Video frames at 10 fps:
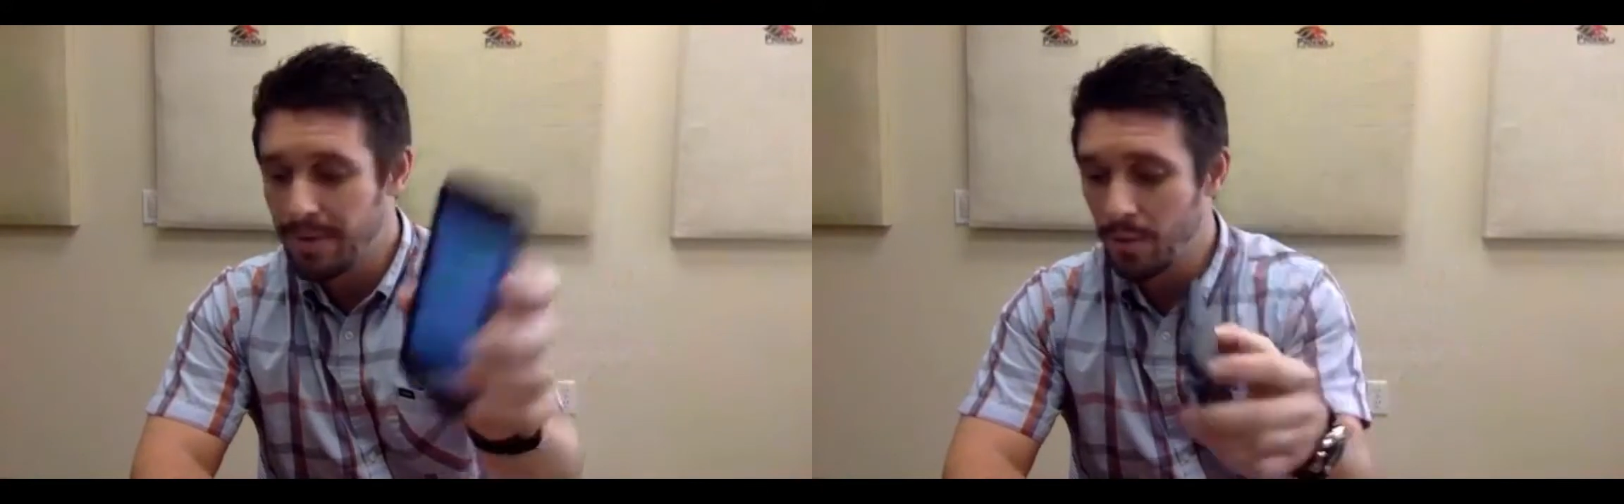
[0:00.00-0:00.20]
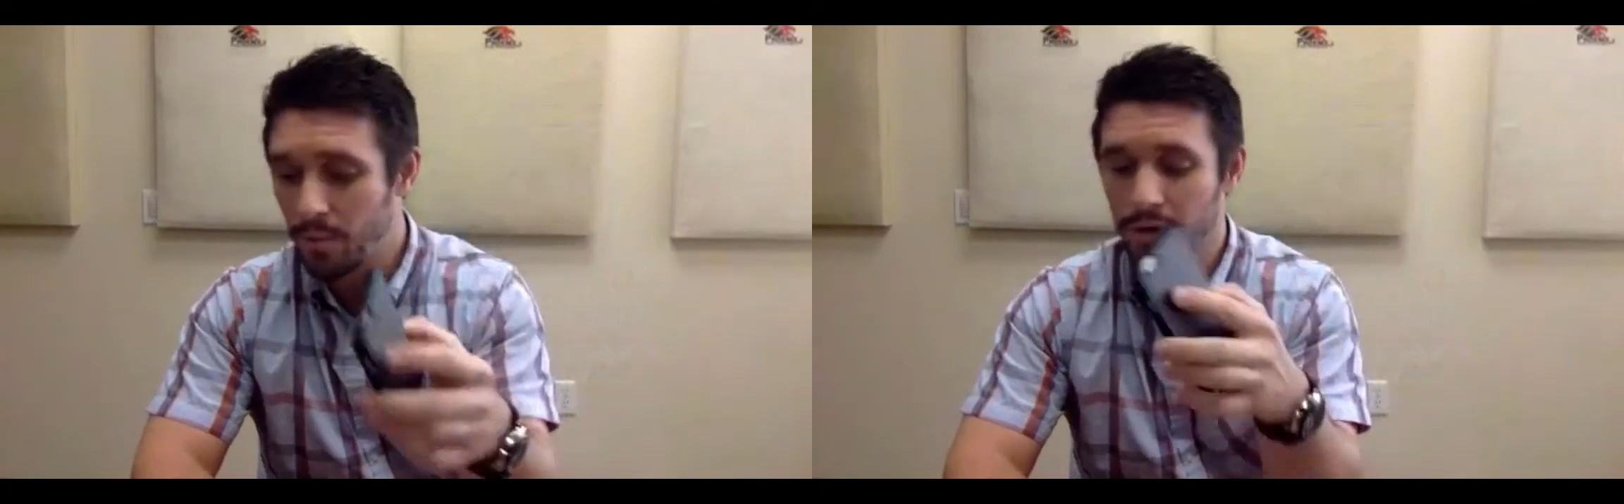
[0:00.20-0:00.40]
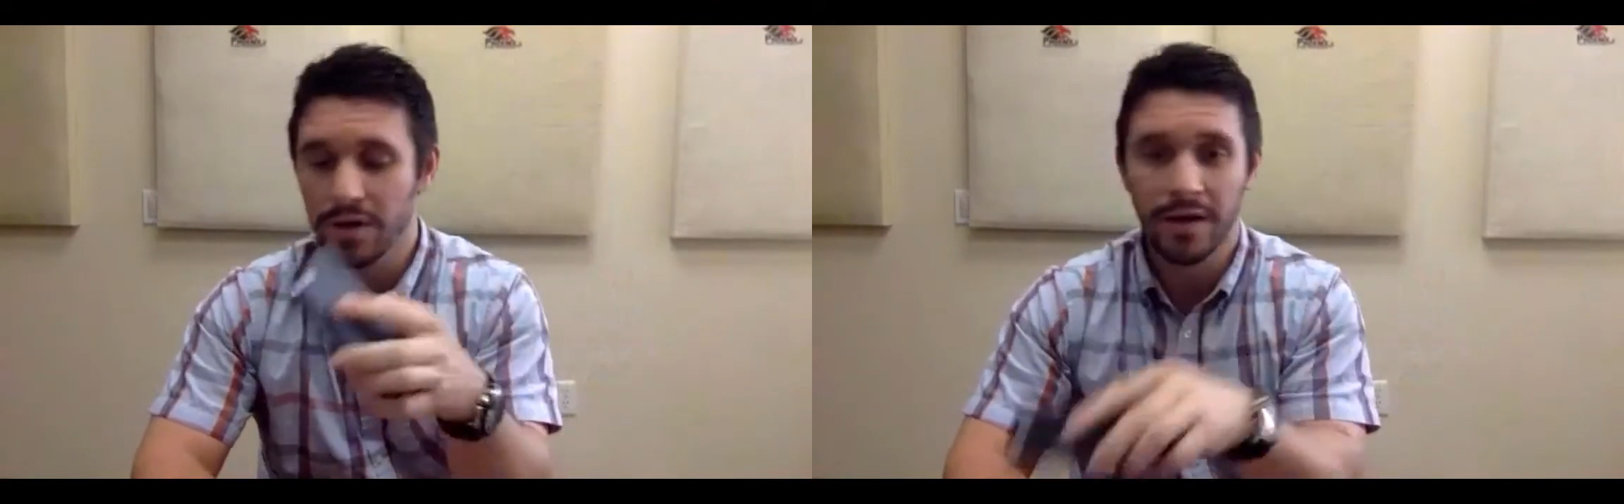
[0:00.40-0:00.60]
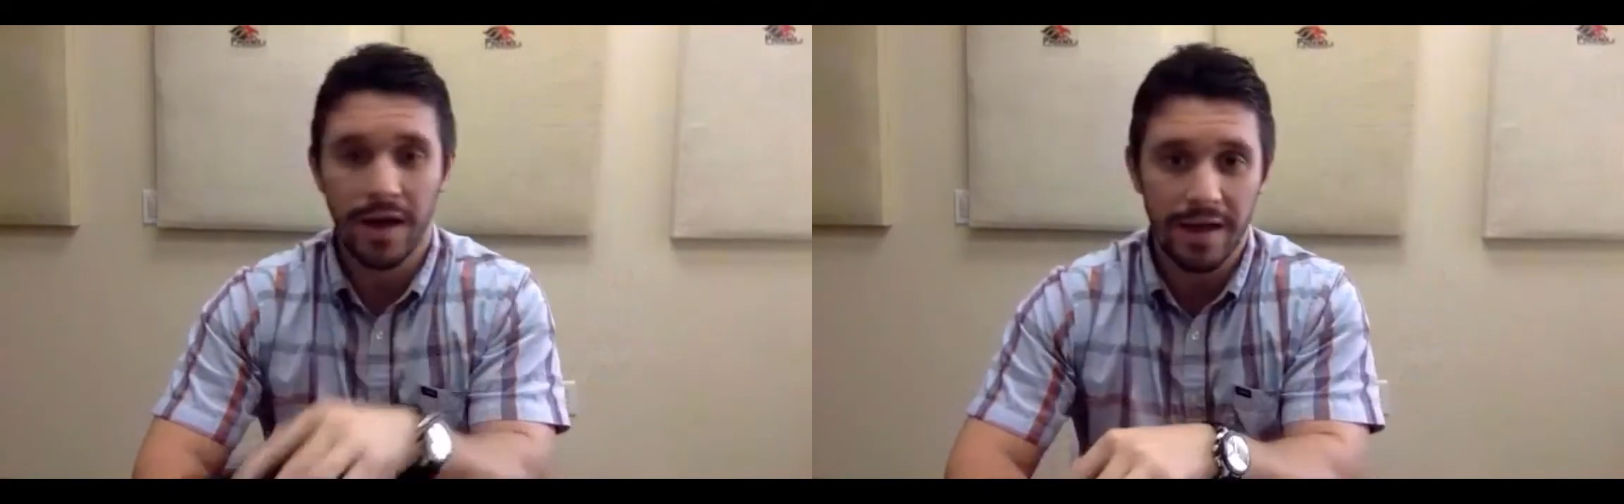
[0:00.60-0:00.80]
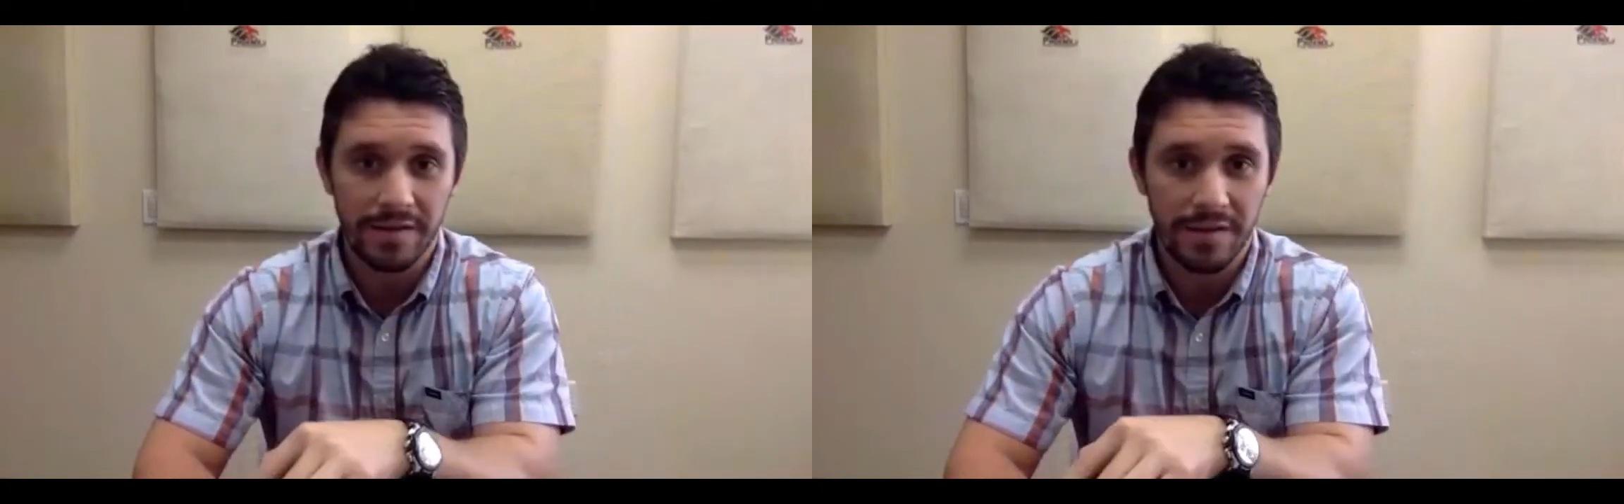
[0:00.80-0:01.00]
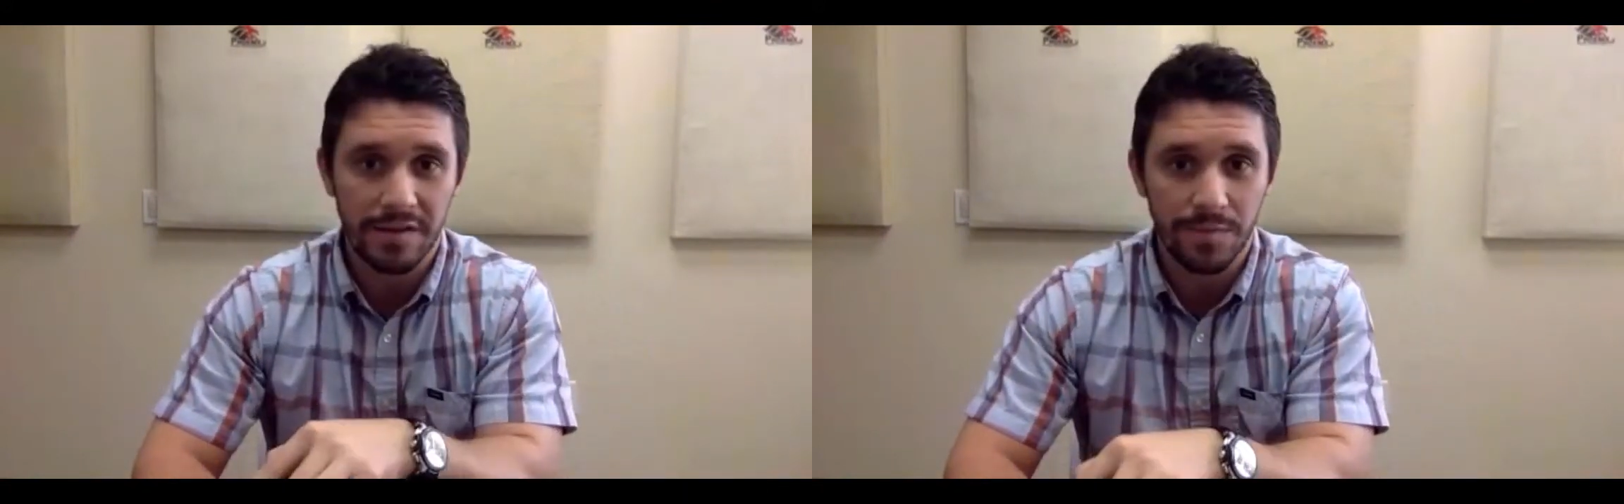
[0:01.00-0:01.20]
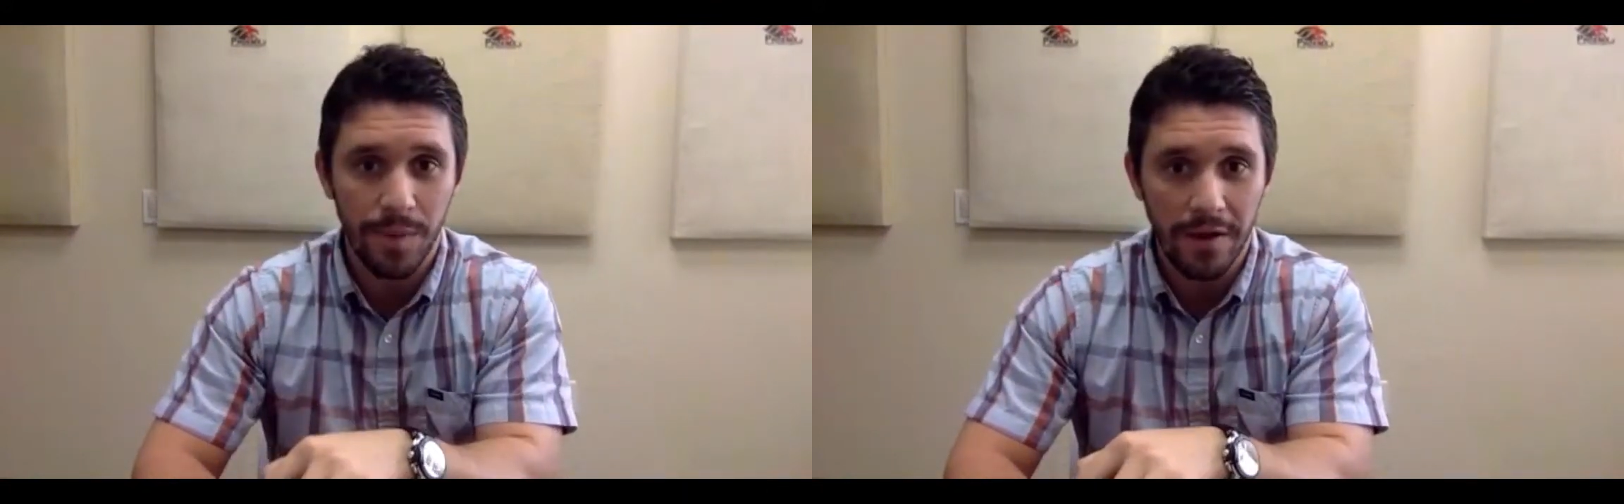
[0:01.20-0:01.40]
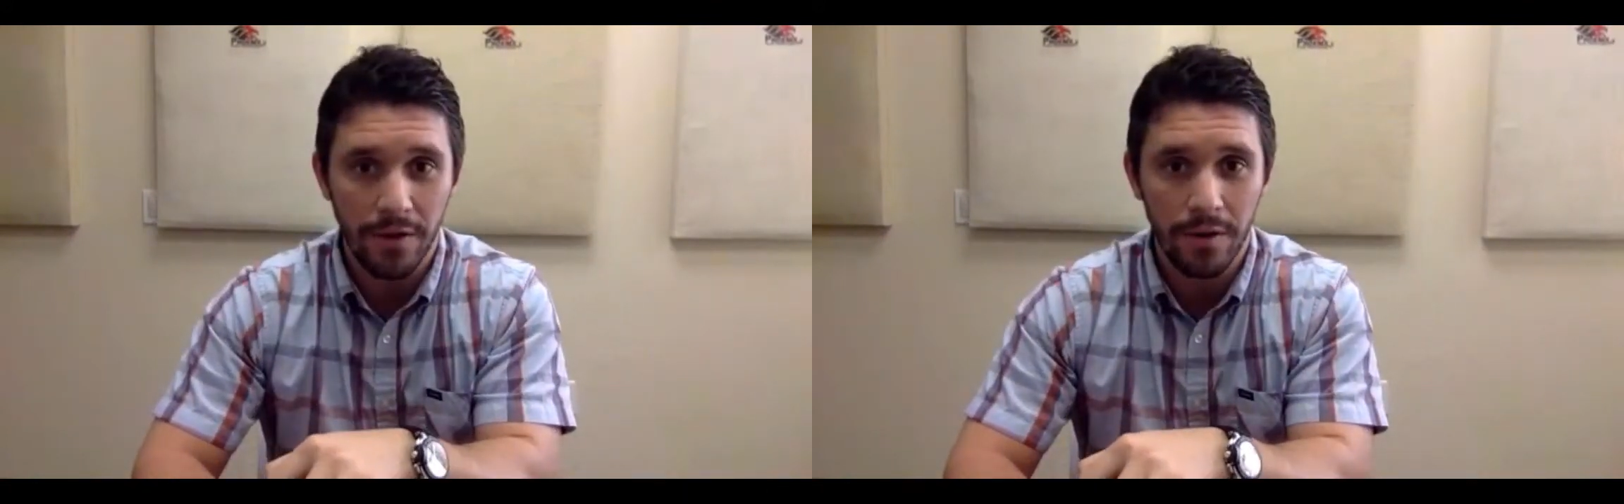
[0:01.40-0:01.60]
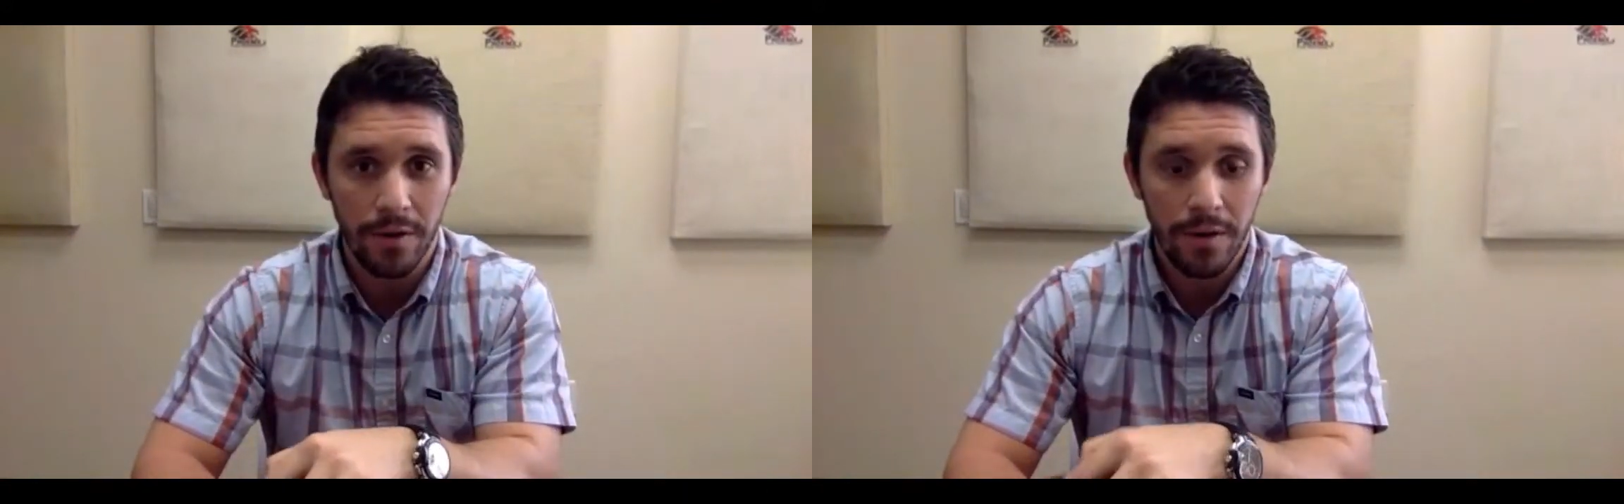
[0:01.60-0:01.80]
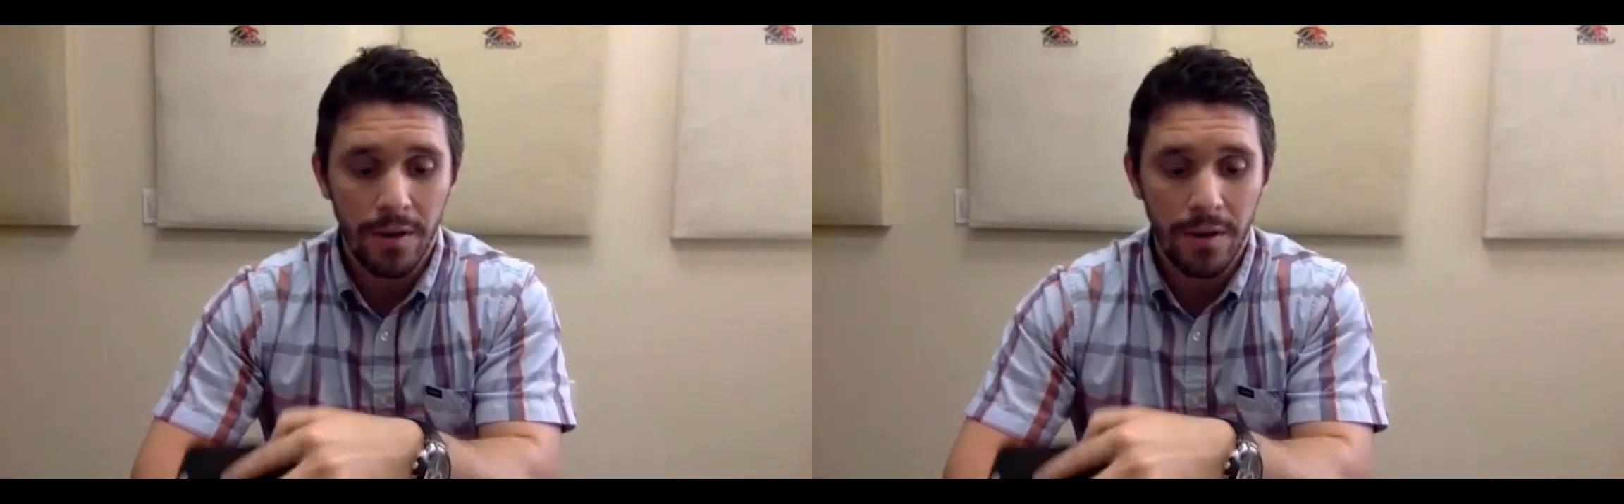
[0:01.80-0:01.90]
network as this Spider.